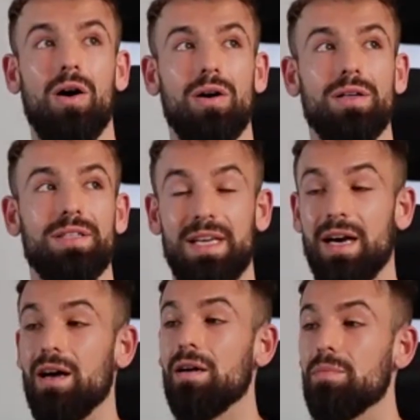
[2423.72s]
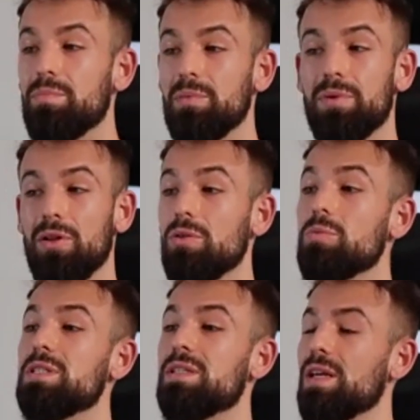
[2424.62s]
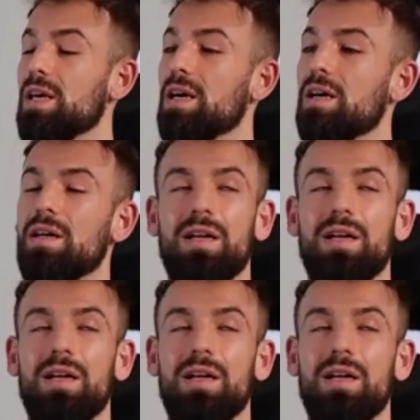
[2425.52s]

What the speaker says: Yeah, people always think,